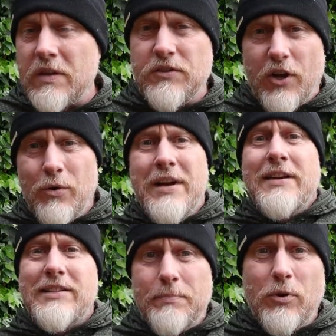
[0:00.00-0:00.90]
So
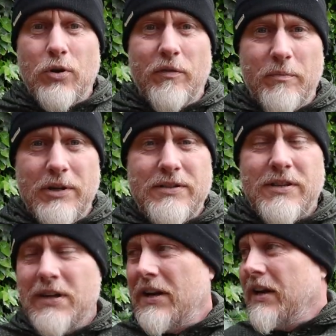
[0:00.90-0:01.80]
typical
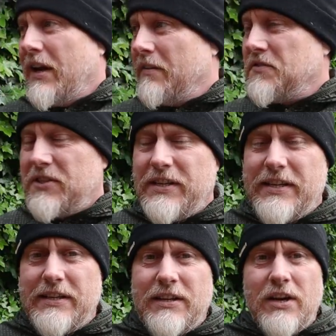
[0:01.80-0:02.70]
government have
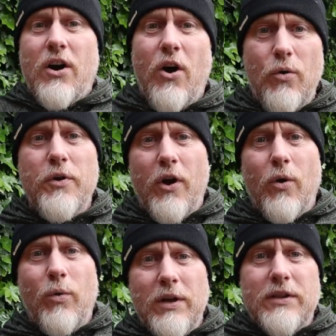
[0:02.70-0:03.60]
seen, oh
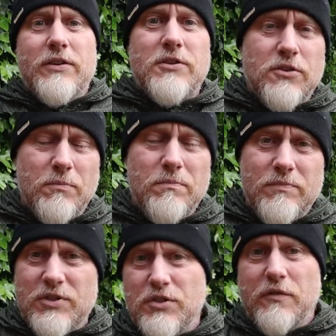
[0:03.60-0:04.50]
no, there's
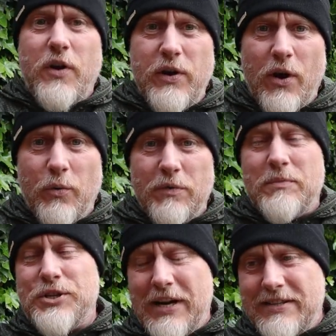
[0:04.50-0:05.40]
some stuff going on with
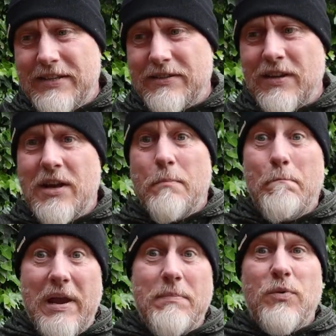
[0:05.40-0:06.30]
machetes,
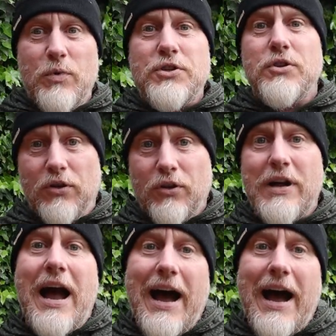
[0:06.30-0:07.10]
maybe we should look